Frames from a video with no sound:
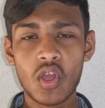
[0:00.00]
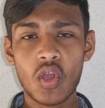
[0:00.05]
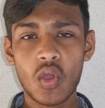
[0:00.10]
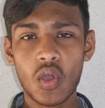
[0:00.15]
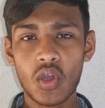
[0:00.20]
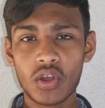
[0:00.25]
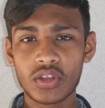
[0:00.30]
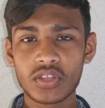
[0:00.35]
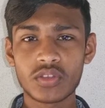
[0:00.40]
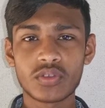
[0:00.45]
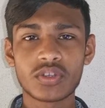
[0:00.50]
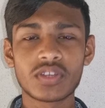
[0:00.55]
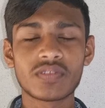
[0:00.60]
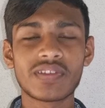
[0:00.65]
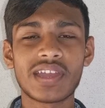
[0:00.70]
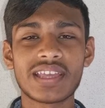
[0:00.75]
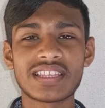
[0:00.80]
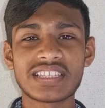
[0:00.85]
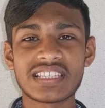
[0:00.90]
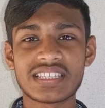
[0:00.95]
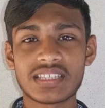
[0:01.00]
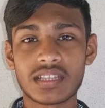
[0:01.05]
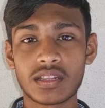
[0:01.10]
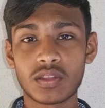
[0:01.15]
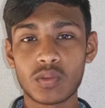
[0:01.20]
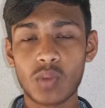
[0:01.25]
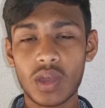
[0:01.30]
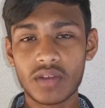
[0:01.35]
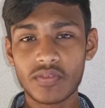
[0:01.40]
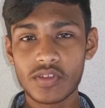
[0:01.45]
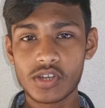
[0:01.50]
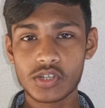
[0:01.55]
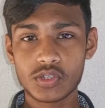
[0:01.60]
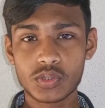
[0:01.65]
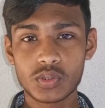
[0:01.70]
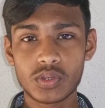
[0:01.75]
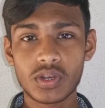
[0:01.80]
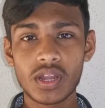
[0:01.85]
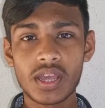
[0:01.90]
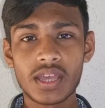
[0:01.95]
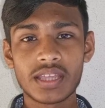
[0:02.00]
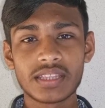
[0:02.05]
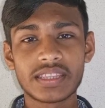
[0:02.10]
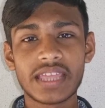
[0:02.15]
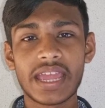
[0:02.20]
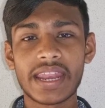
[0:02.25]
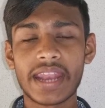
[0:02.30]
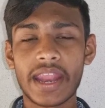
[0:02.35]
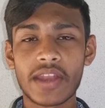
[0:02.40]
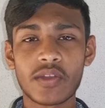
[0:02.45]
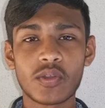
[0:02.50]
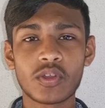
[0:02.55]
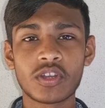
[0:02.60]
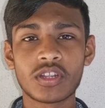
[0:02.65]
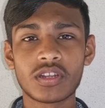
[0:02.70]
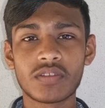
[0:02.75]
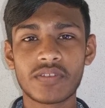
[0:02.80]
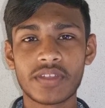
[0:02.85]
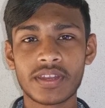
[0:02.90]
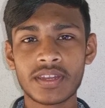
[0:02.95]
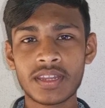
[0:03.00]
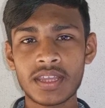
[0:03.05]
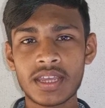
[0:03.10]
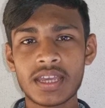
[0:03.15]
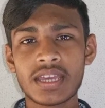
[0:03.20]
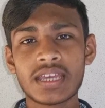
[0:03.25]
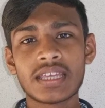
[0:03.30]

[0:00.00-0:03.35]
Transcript: or your device is a lower version than Android eleven,